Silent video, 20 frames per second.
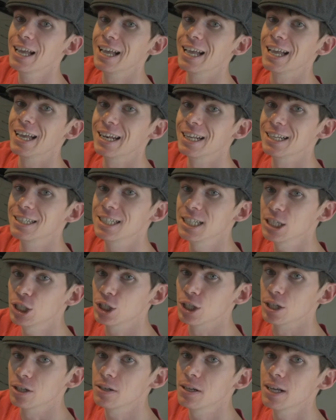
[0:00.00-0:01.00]
In
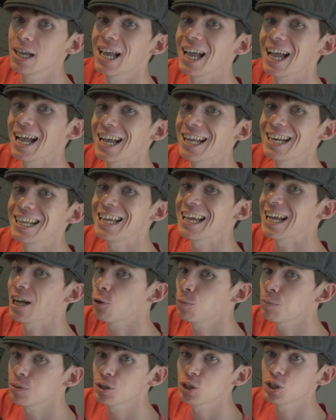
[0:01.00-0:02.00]
addition, any
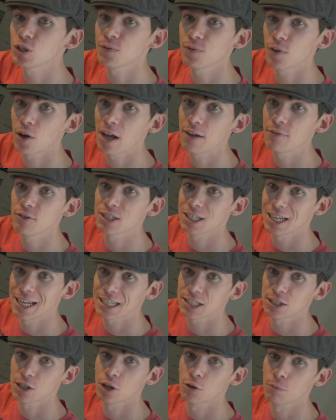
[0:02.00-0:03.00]
helpless survivors an
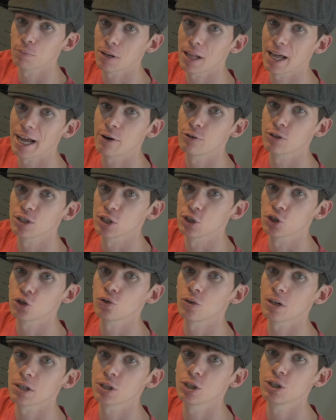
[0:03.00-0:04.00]
exiled player is
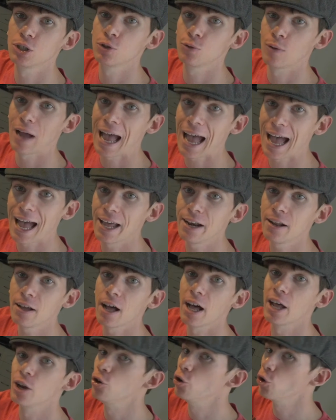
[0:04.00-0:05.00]
instructed to add
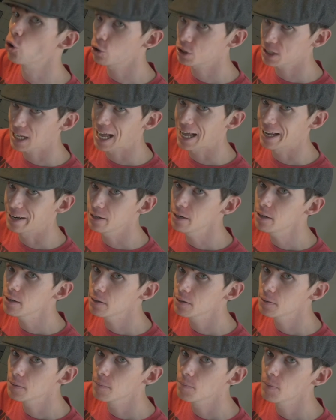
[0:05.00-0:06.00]
are not added.
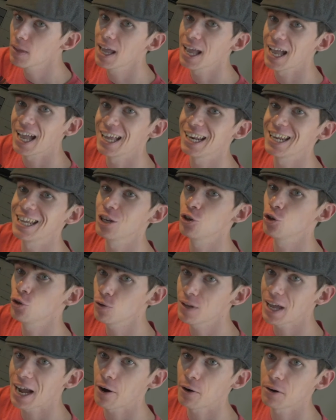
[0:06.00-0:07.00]
Any
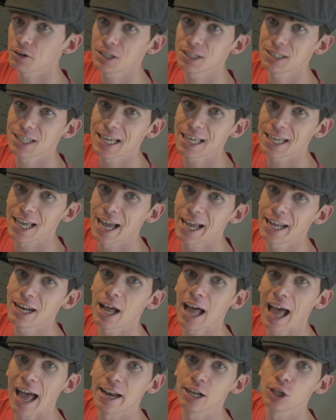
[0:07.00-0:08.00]
new characters they gain
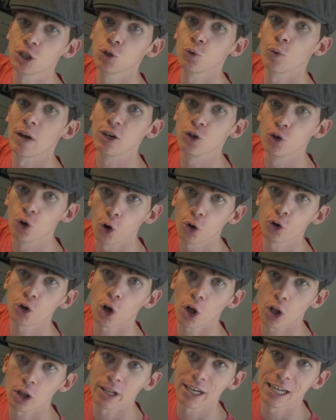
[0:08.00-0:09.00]
are added to a
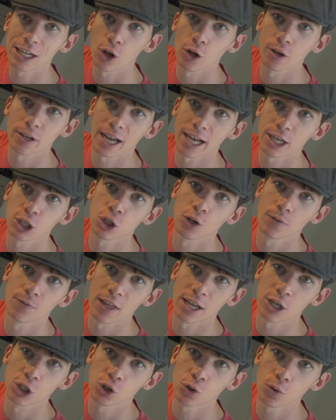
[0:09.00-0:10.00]
non-colony location of
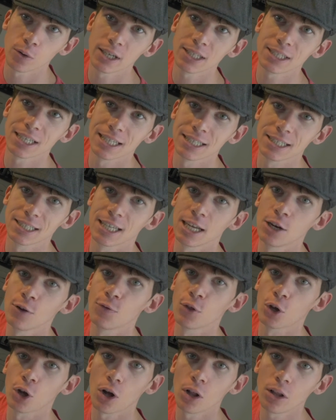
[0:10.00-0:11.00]
their choice instead
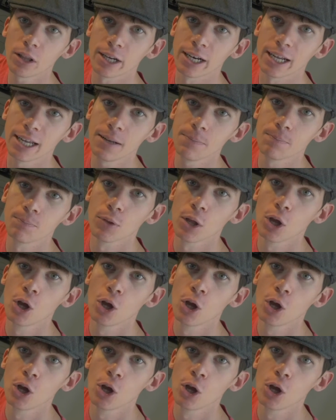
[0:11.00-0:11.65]
of the colony.